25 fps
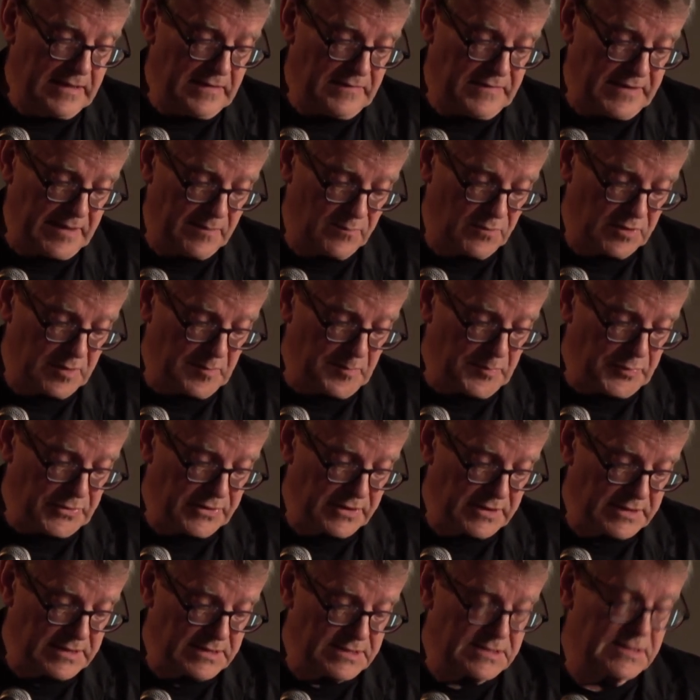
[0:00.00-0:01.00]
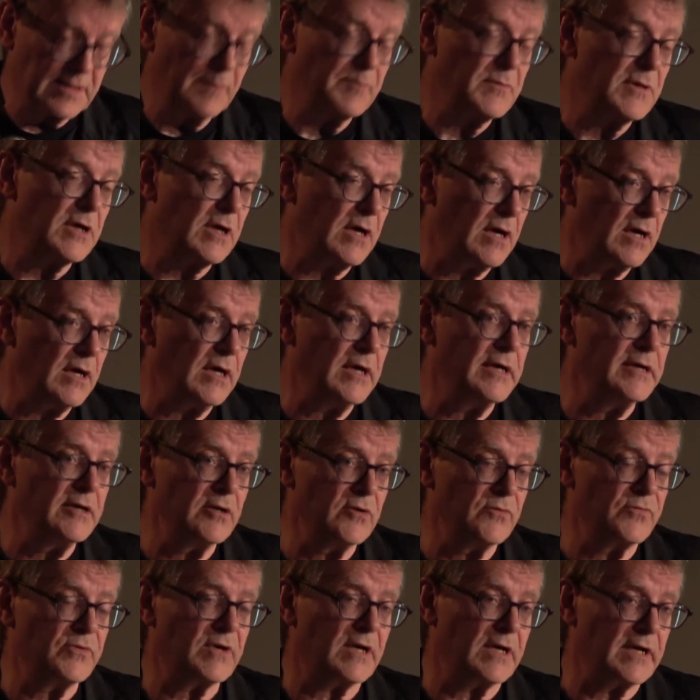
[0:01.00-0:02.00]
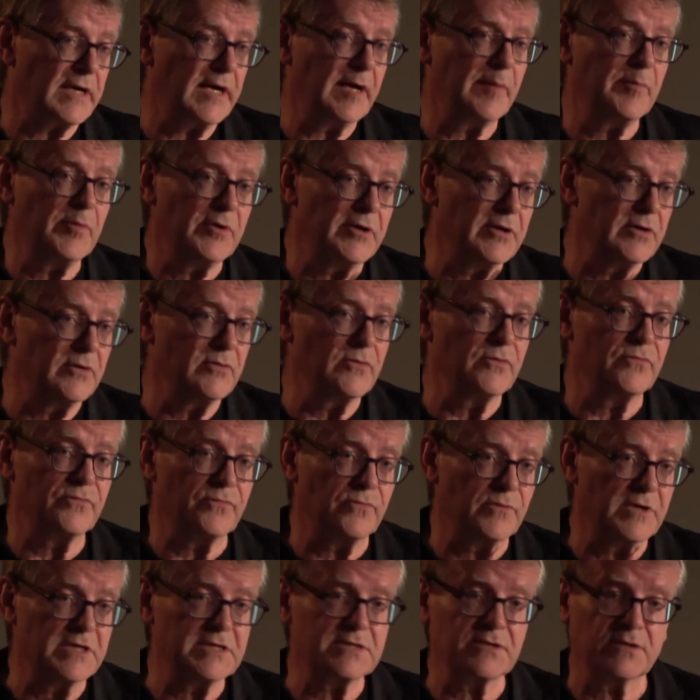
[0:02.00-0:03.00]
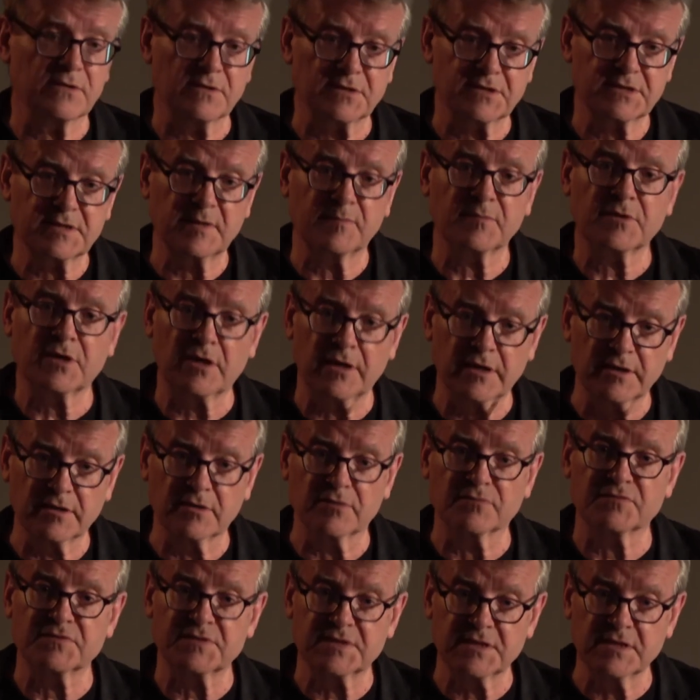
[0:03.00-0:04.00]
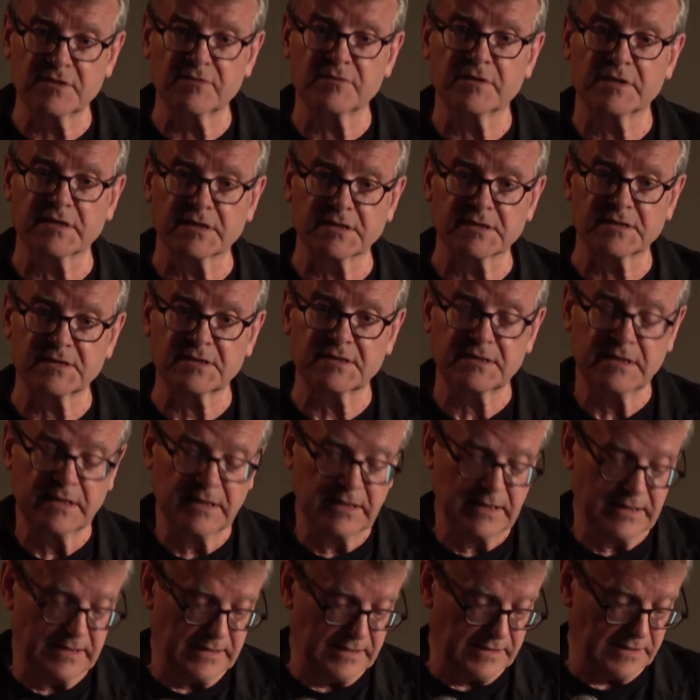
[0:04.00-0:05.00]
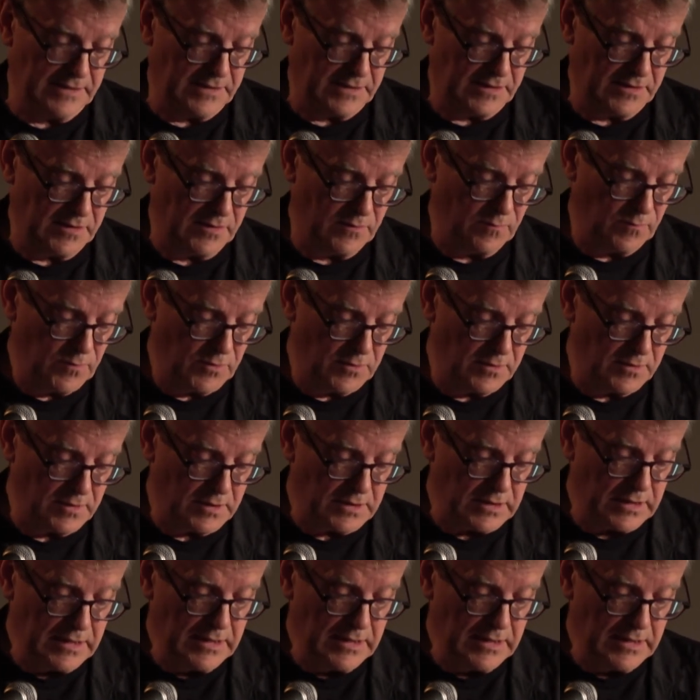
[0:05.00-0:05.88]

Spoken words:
That would imply some kind of collaborative research, some kind of serious work.